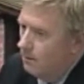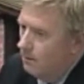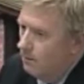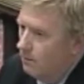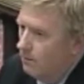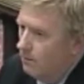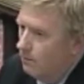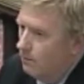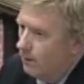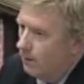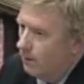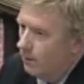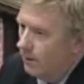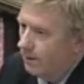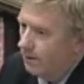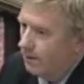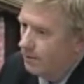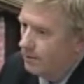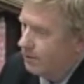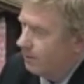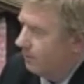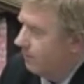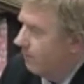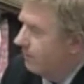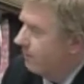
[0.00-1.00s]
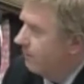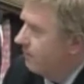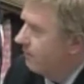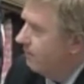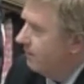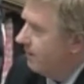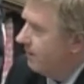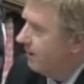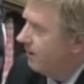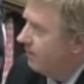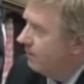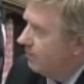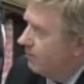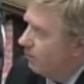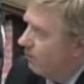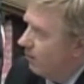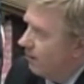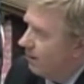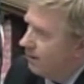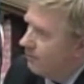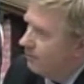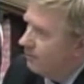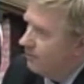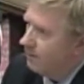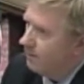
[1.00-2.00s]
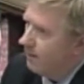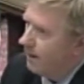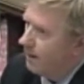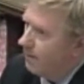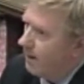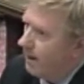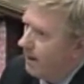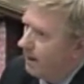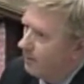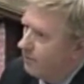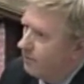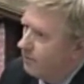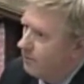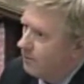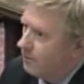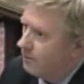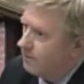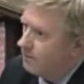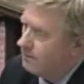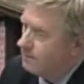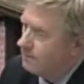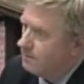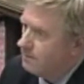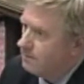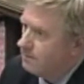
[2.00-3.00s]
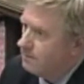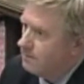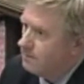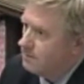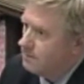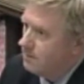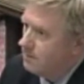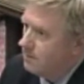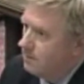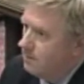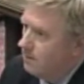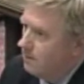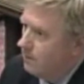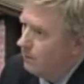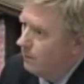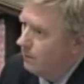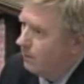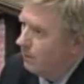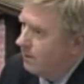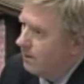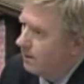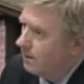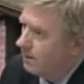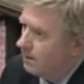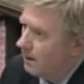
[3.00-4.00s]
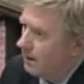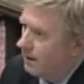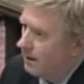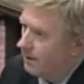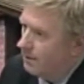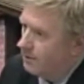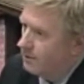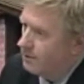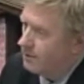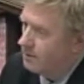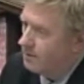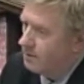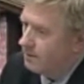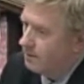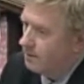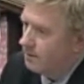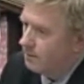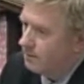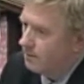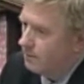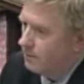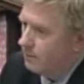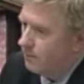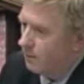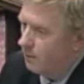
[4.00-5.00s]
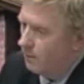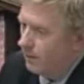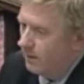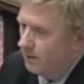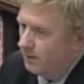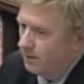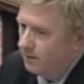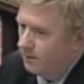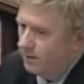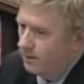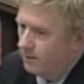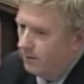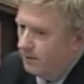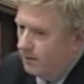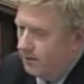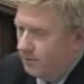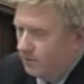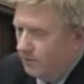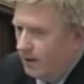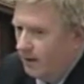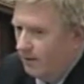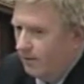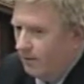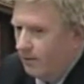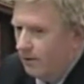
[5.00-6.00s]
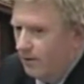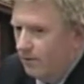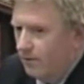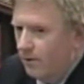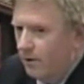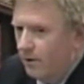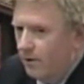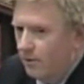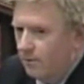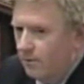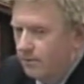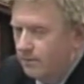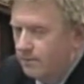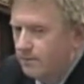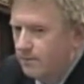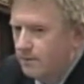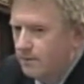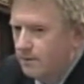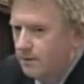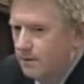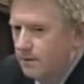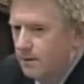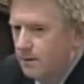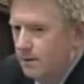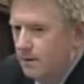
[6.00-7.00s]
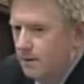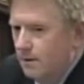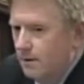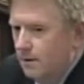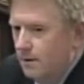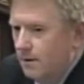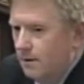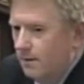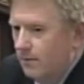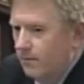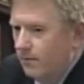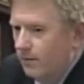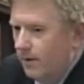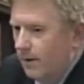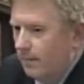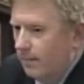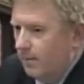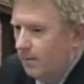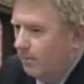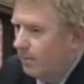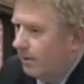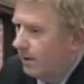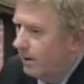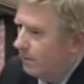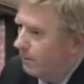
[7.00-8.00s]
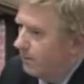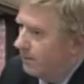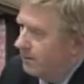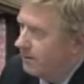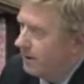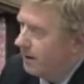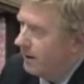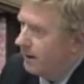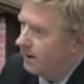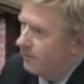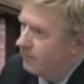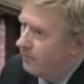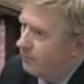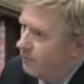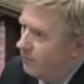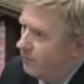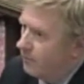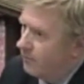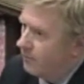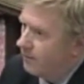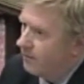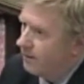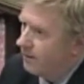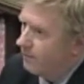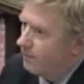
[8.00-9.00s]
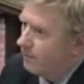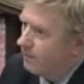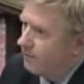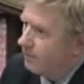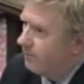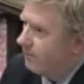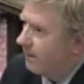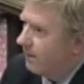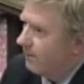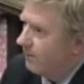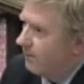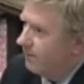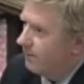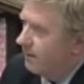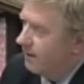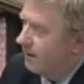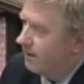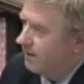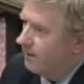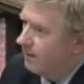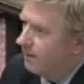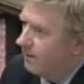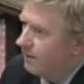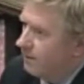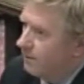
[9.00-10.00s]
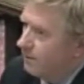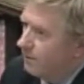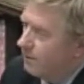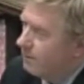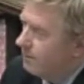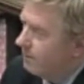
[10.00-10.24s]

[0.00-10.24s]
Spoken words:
We went to church because he wanted to see my pastor. We went to lunch. We went to the Discovery Zone for him to play with the dinosaurs because that was his favorite thing to do.